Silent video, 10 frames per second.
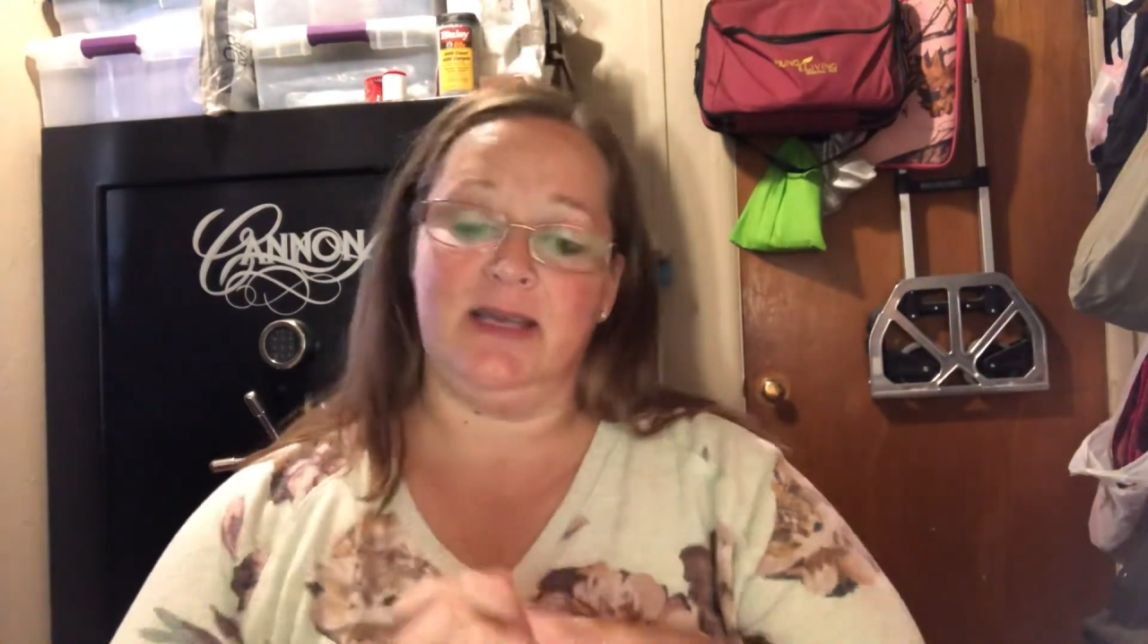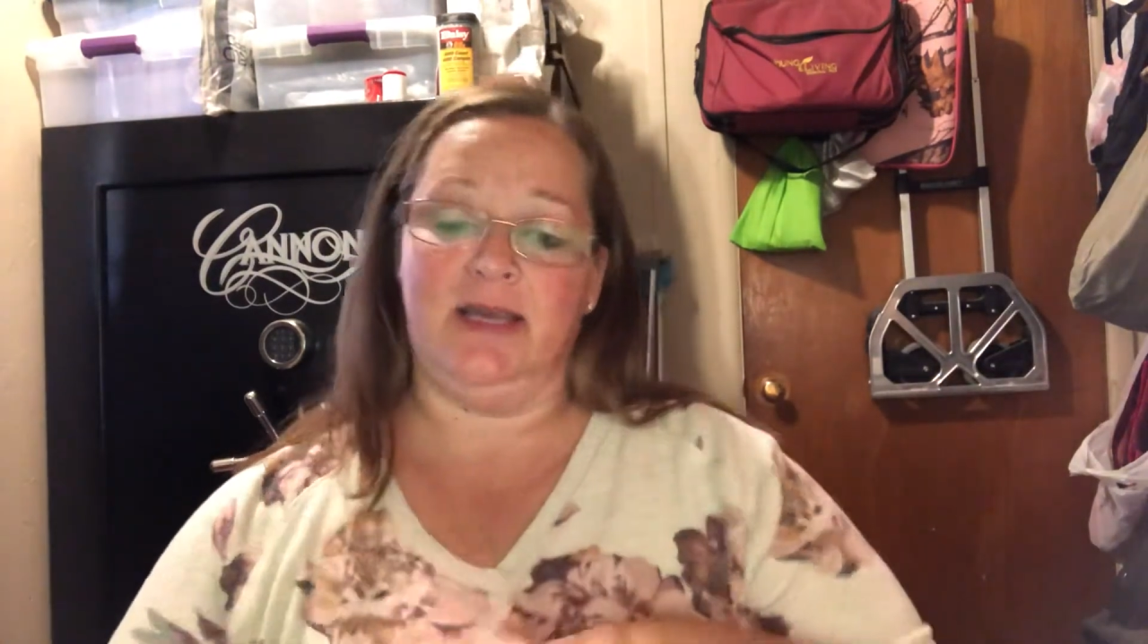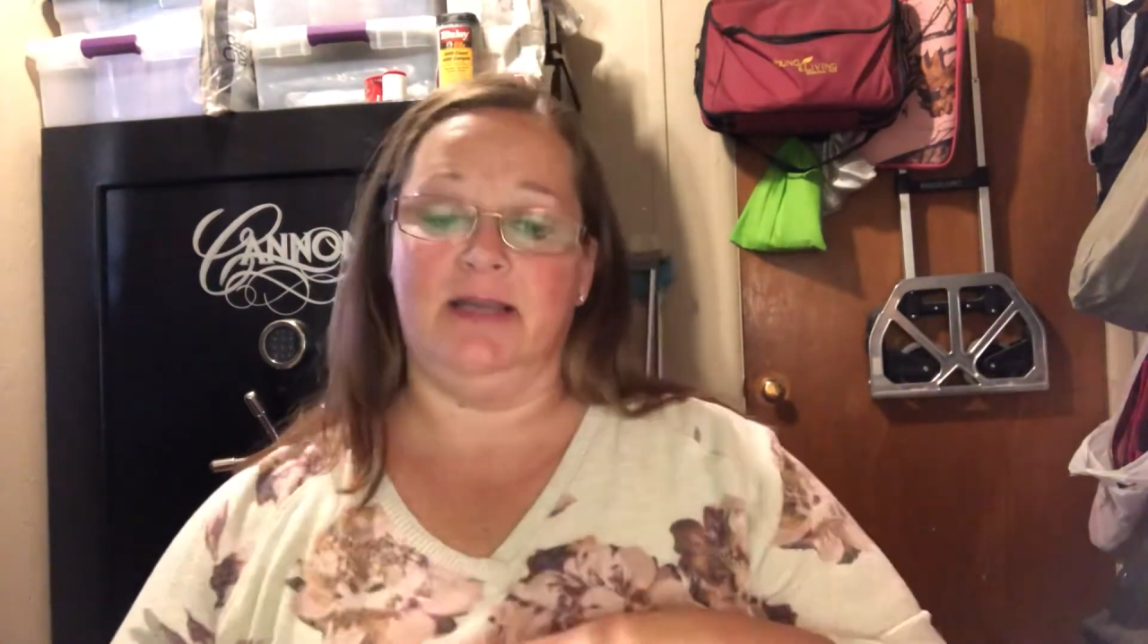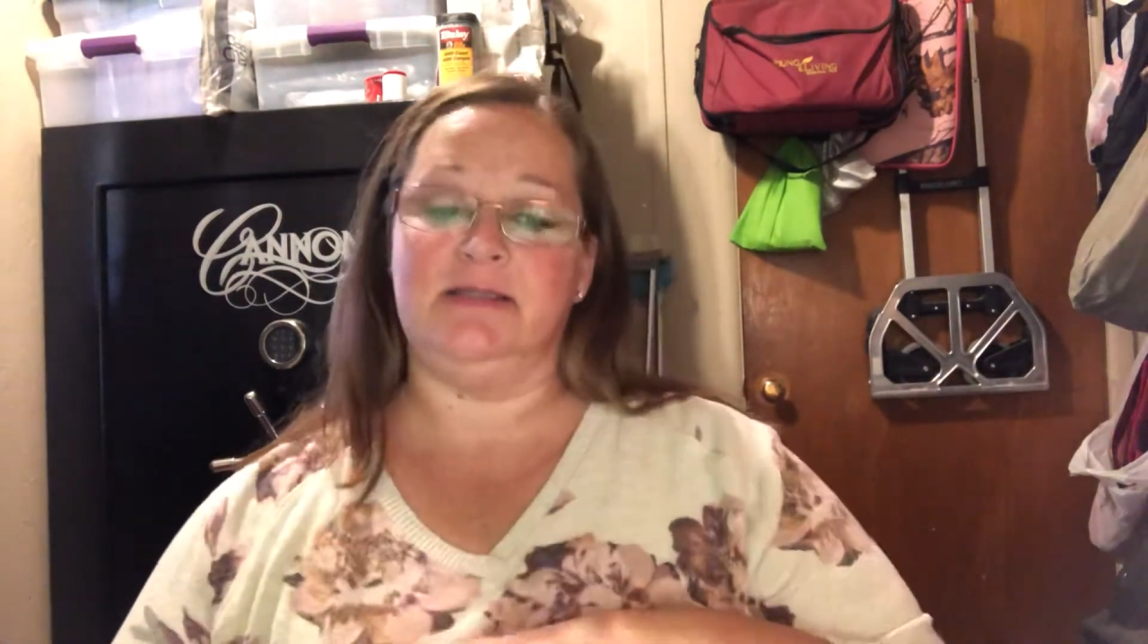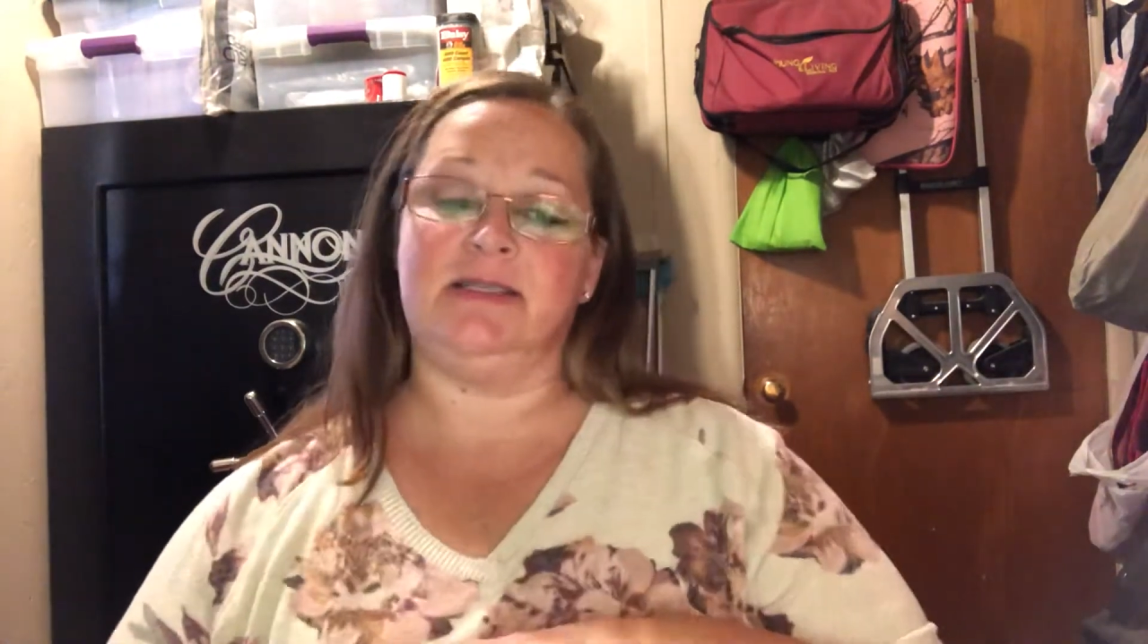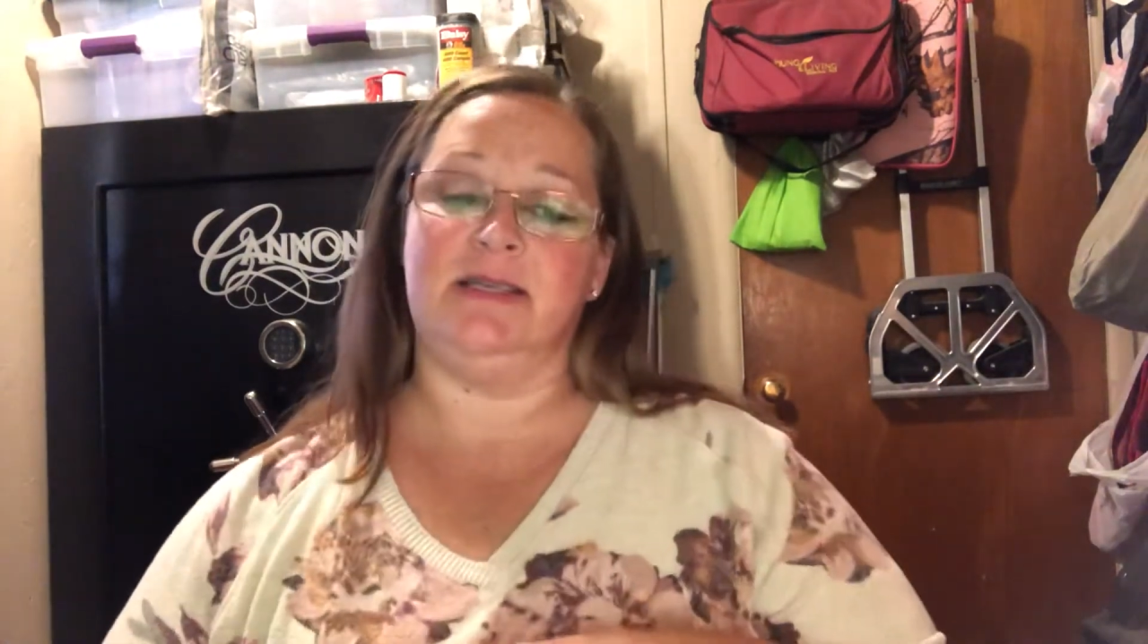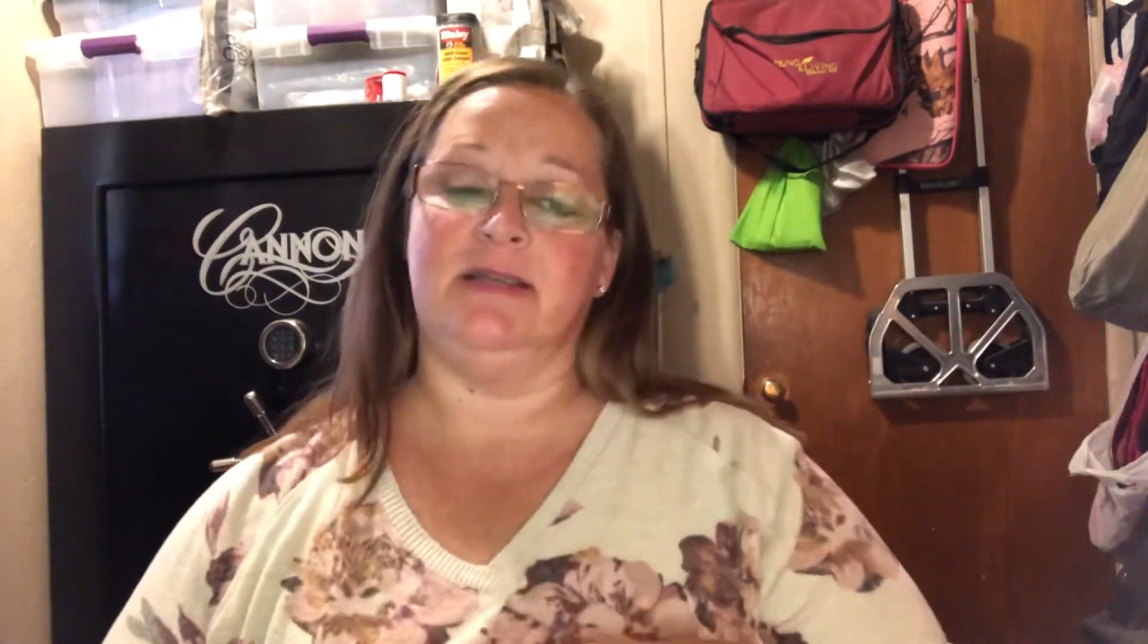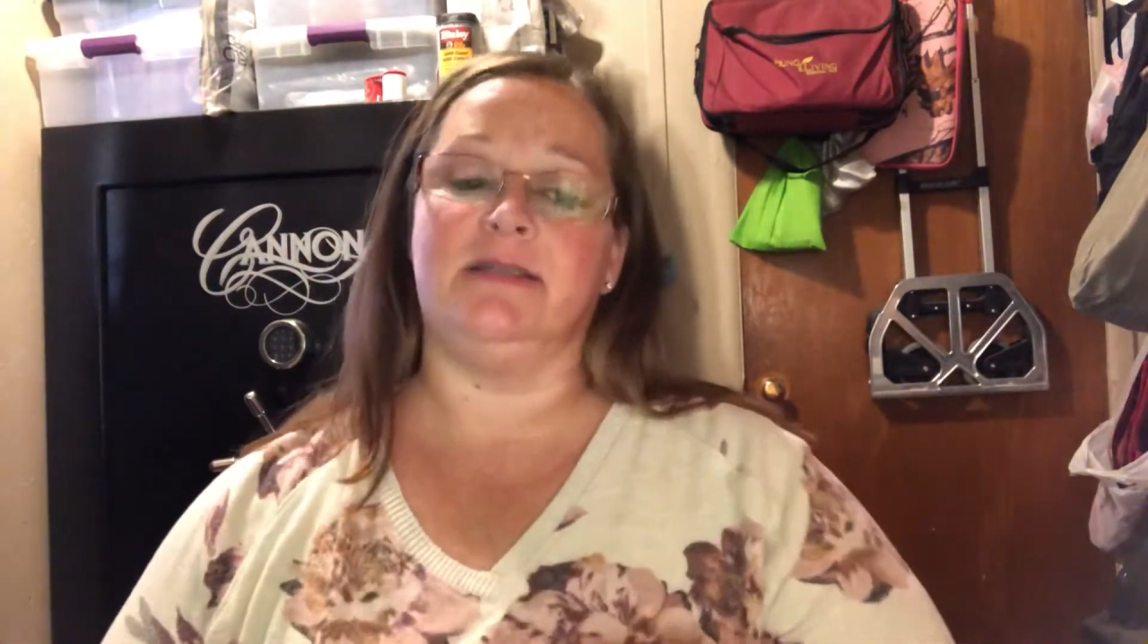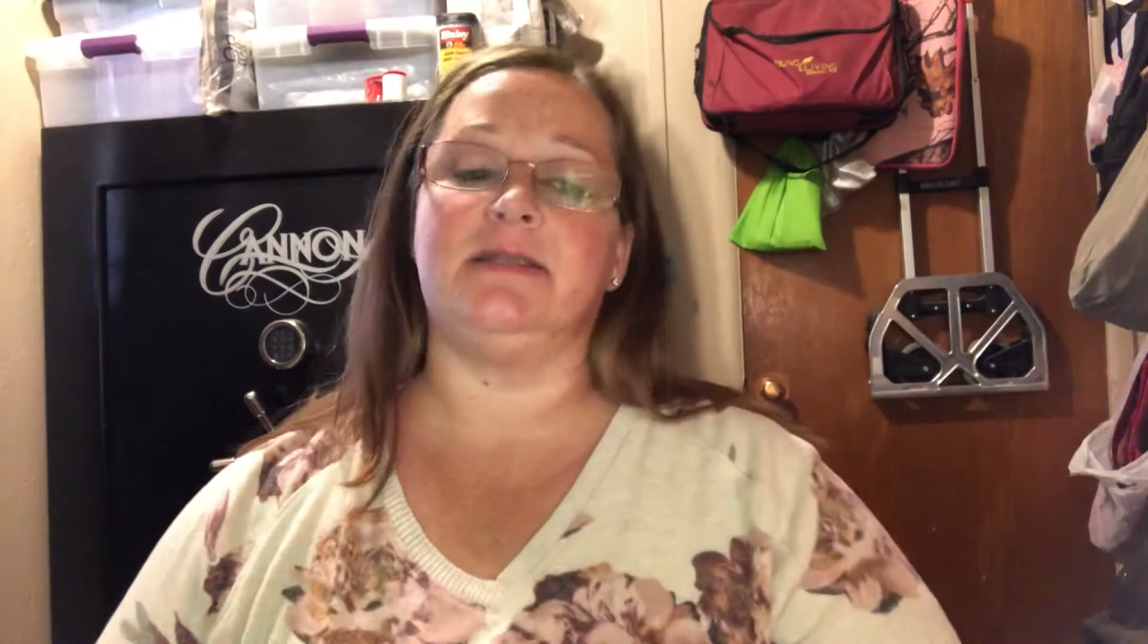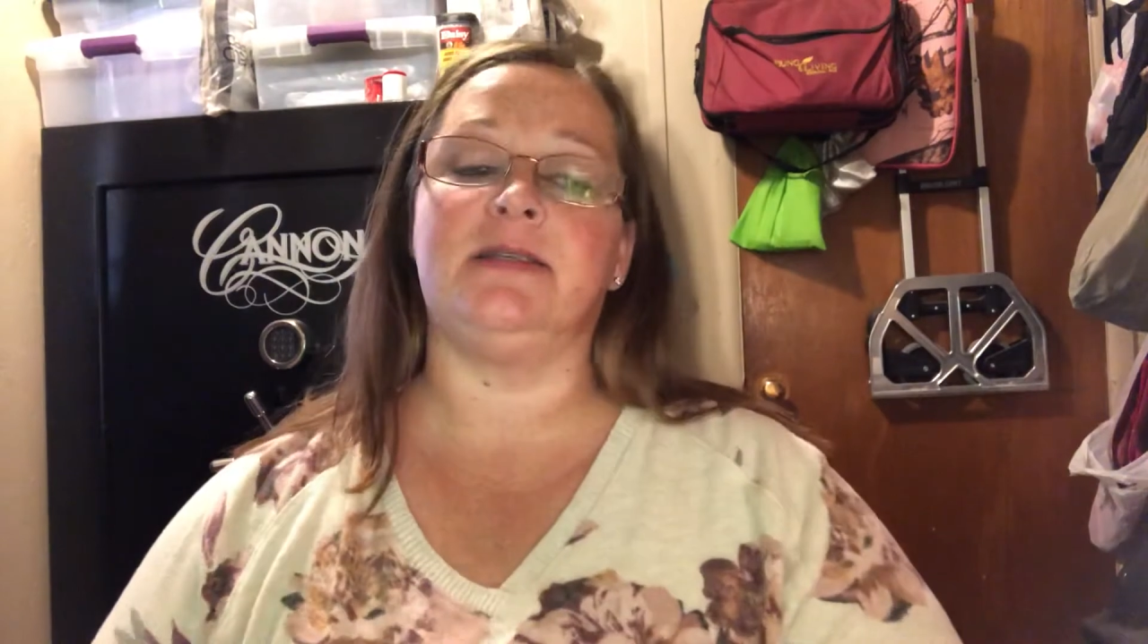in a
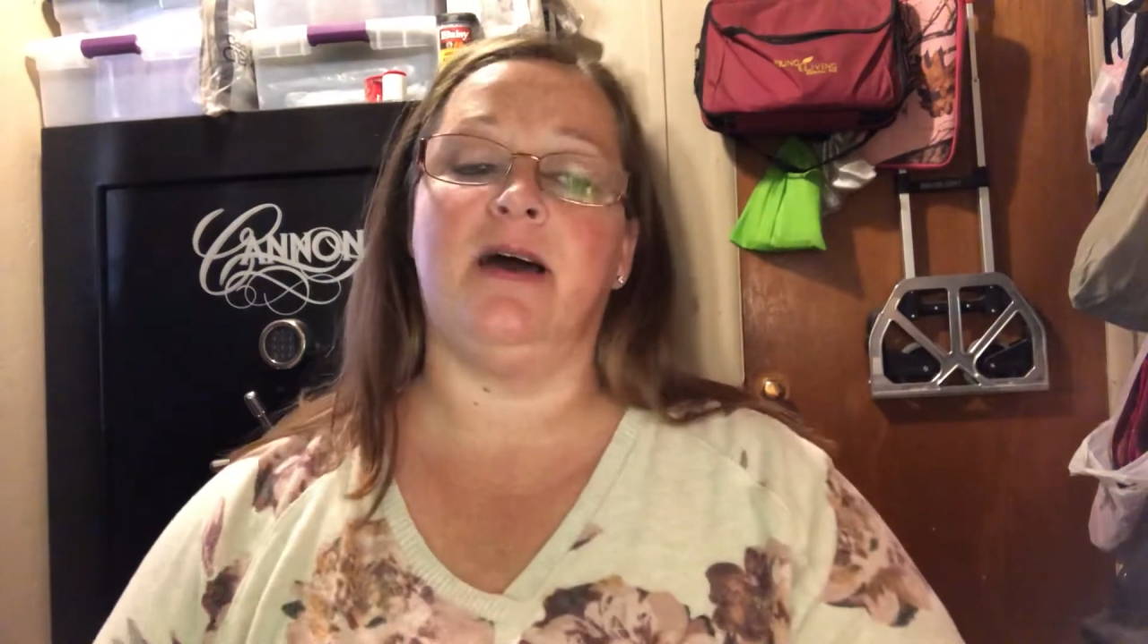sense.